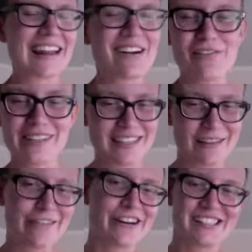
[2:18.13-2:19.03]
And obviously
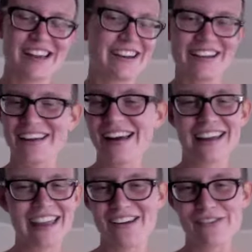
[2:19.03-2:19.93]
it varies day to day. I
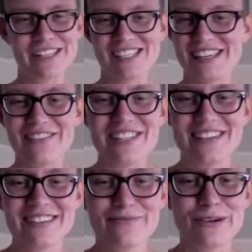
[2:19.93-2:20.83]
can't always even
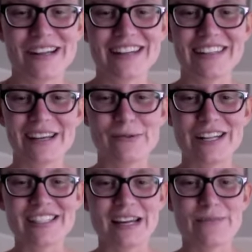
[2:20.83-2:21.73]
predict like what
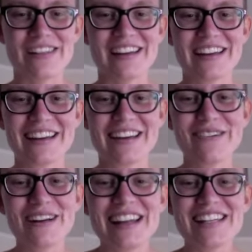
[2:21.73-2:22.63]
it's going to be like
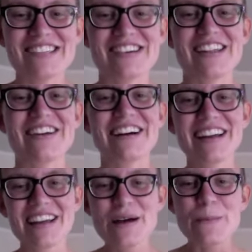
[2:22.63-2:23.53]
one day to another.
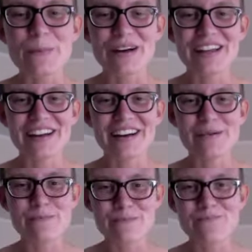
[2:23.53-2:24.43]
But
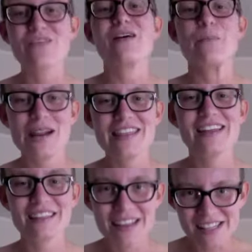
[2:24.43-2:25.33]
I
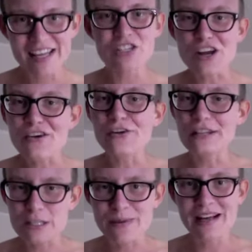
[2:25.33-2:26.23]
think in general
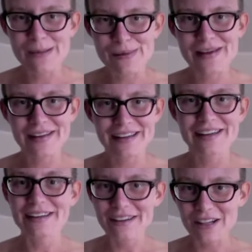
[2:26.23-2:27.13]
it's becoming
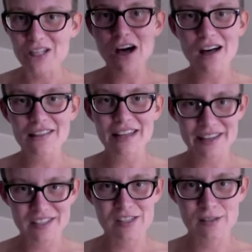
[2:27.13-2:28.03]
a lot
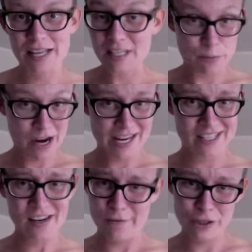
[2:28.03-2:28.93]
less bright and
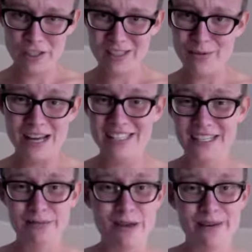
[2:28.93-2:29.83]
stuff, which is surprising
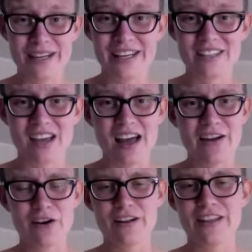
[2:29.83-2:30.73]
to me because I
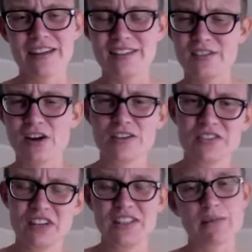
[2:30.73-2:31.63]
heard that scars
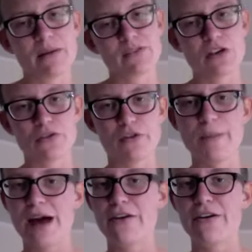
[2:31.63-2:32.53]
can sometimes go through a
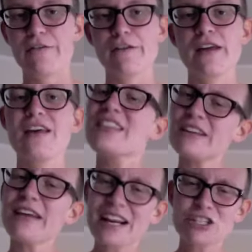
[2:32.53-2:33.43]
pattern of
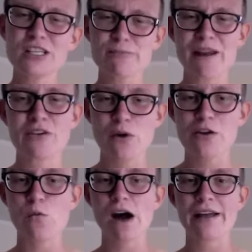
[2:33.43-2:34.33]
they'll actually spend quite a
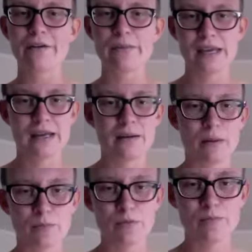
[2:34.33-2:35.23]
while being
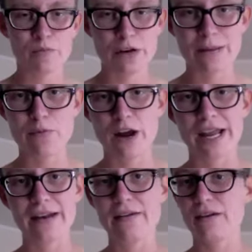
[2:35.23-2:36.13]
a pretty
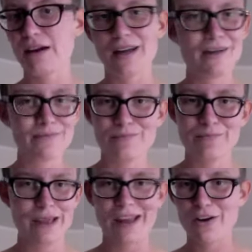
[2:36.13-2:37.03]
bright
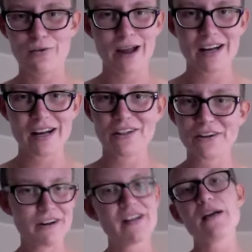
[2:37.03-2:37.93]
pink or red
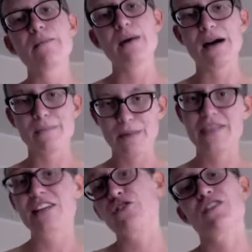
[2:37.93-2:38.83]
color. And
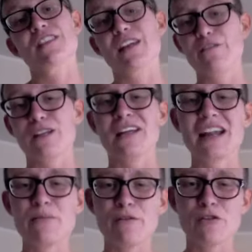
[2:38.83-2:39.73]
that's just a sign of healing kind
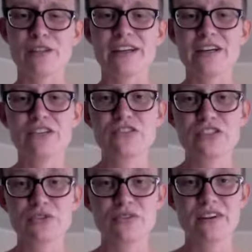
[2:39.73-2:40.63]
of before they
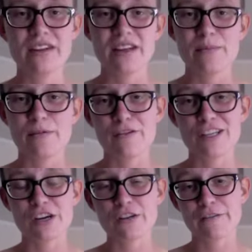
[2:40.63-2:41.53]

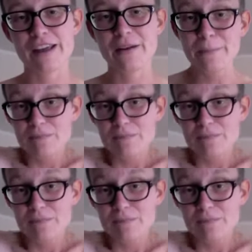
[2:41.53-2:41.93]
start to fade.